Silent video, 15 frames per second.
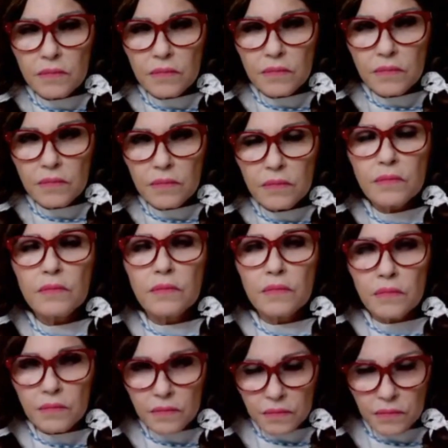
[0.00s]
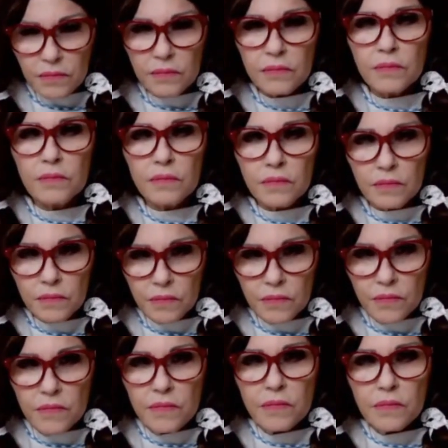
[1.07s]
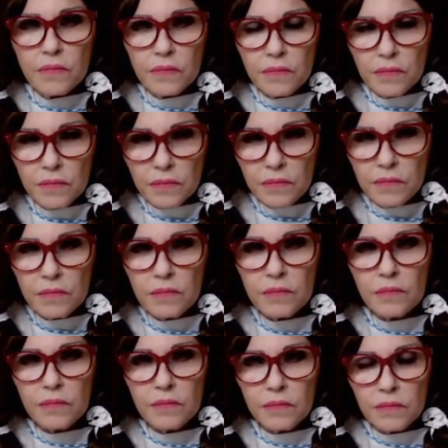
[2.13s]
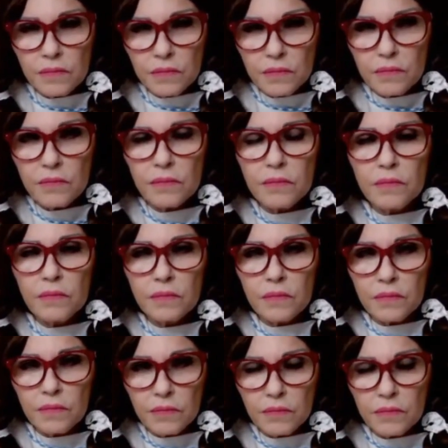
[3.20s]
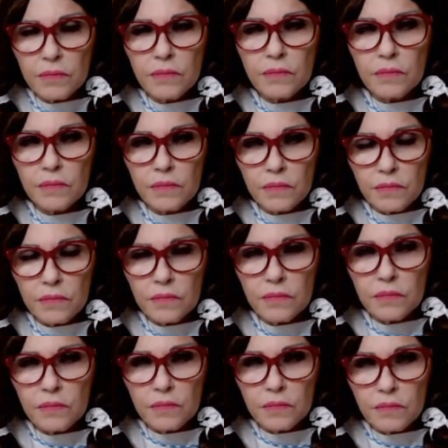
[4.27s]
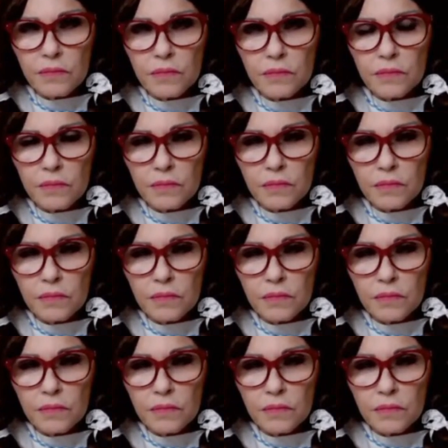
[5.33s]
[no speech]